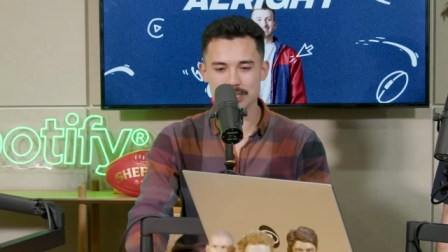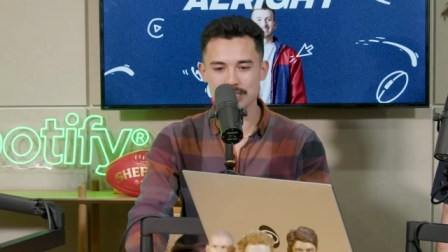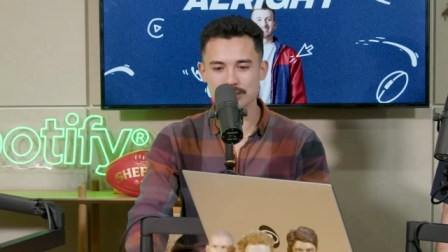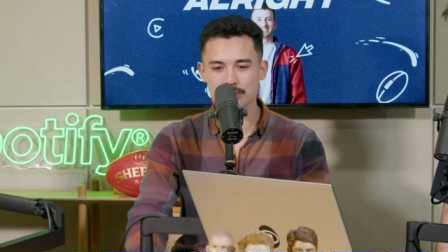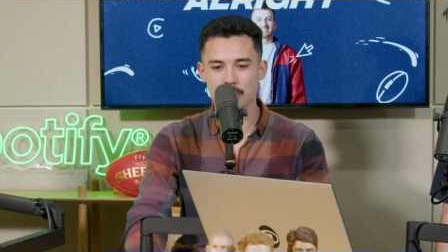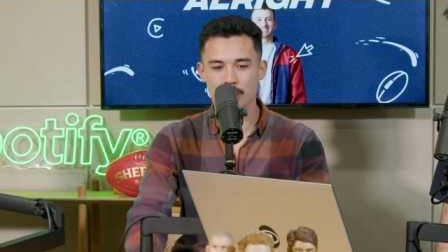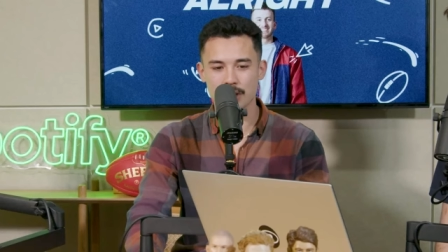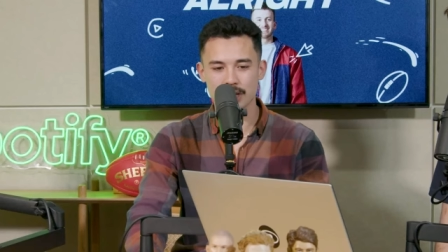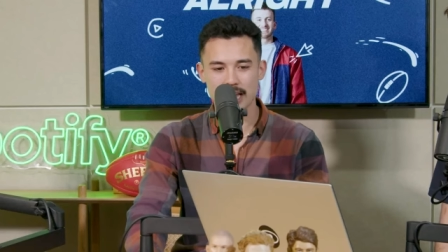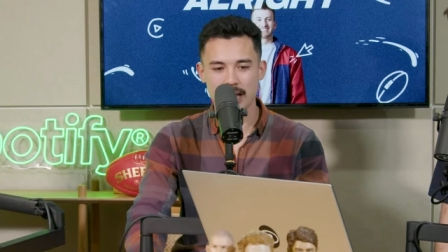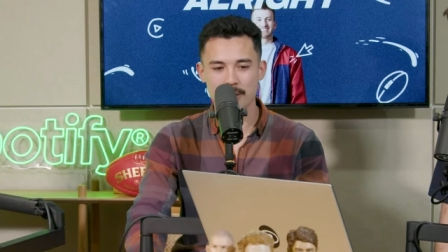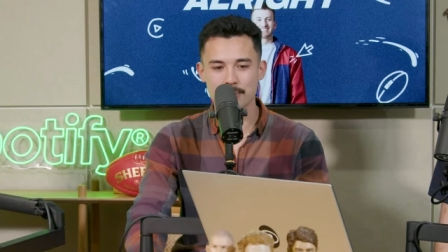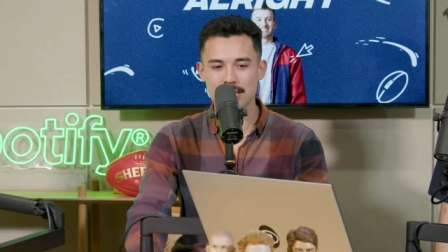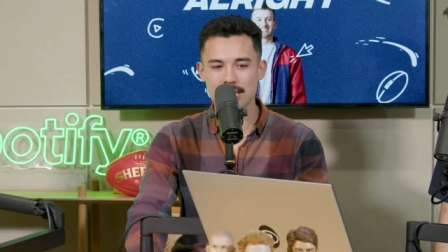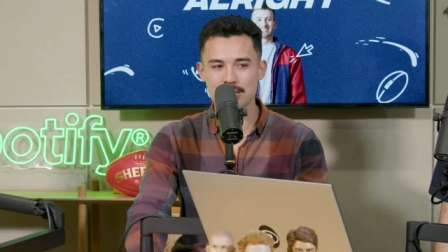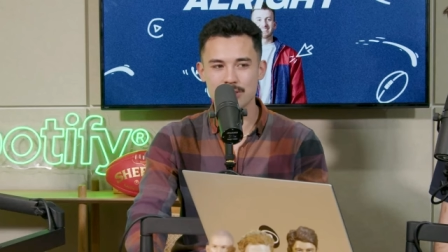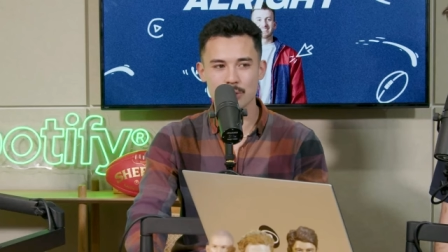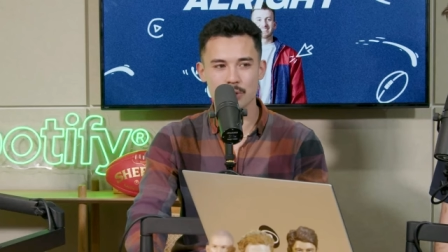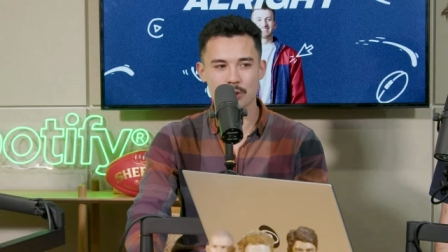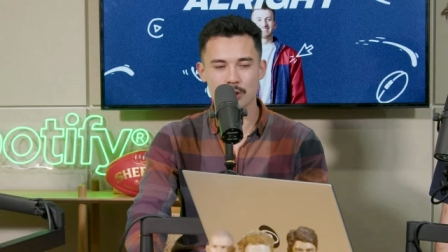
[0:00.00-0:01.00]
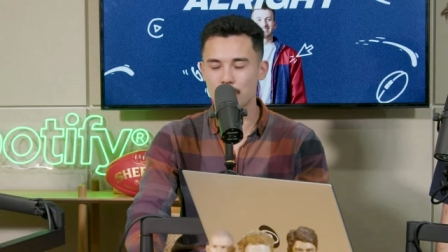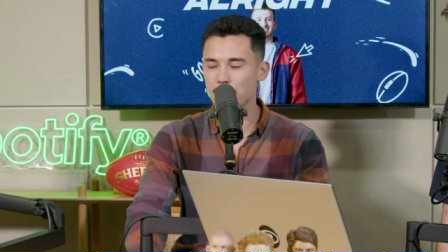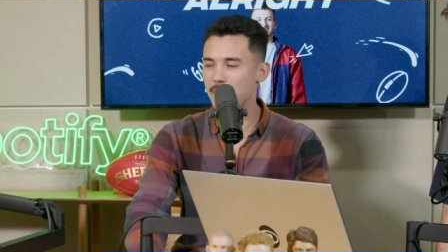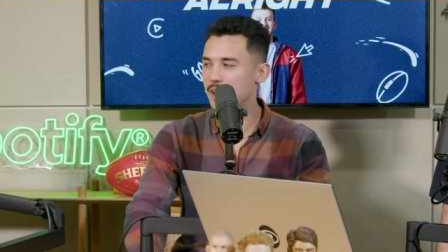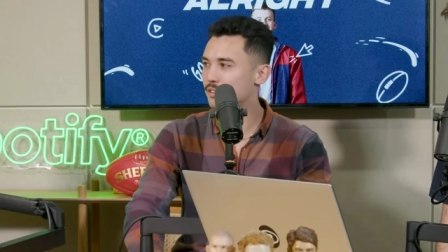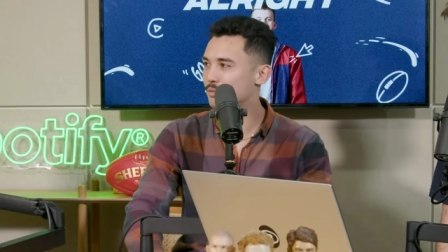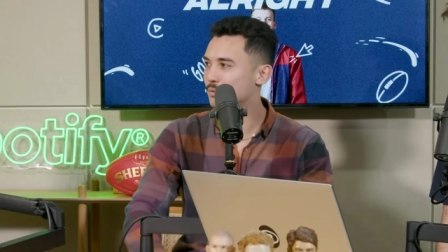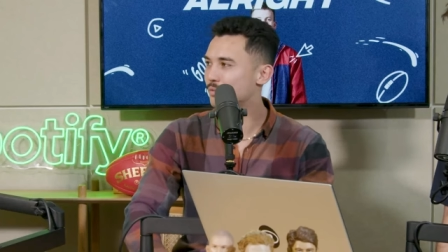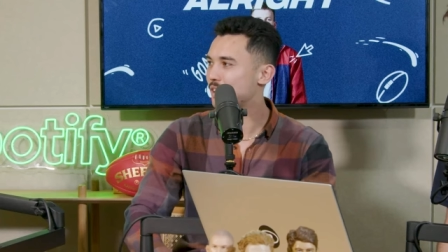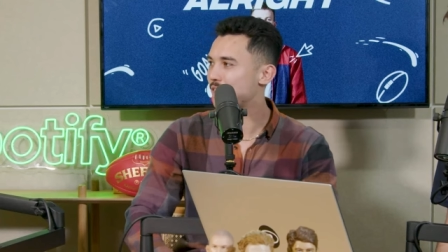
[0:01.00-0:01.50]
which is why you're coming in talking to
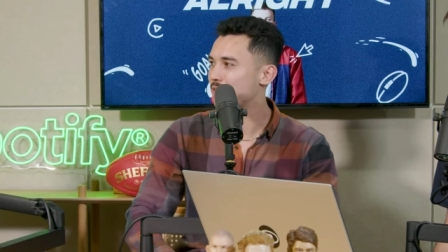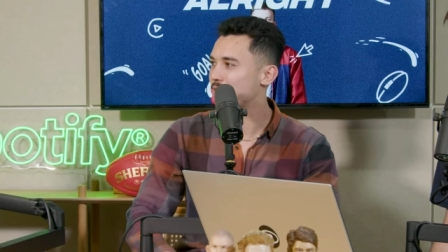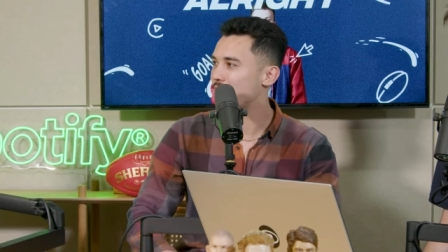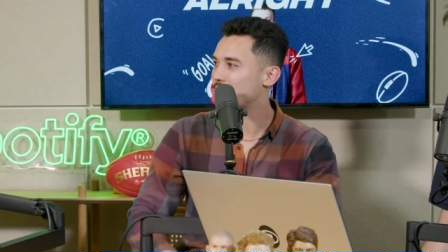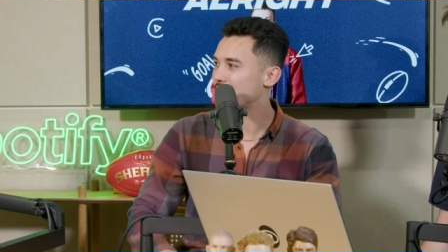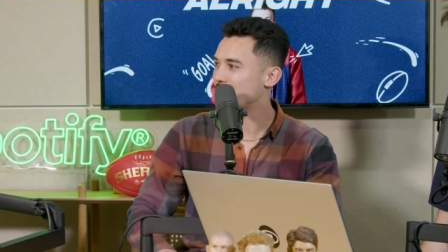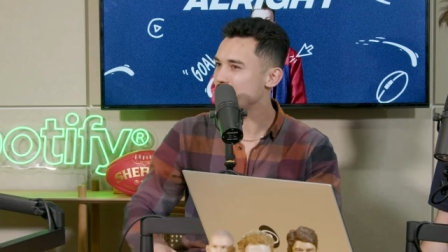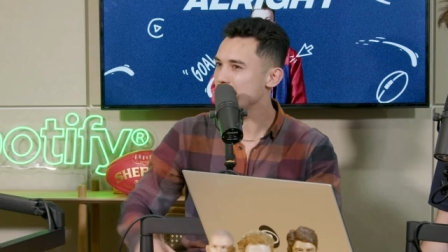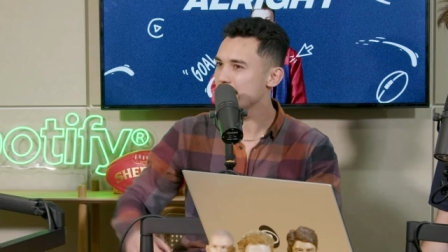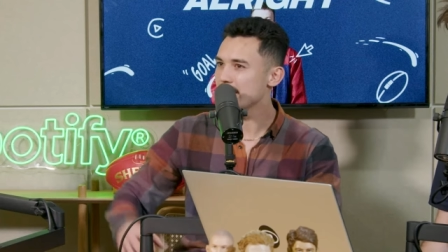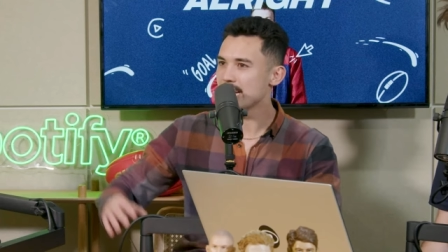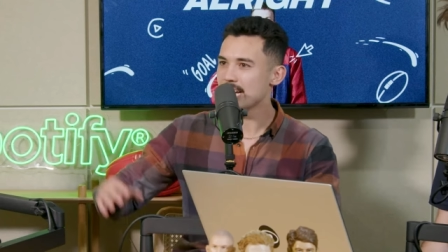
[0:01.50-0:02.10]
us. Very lucky.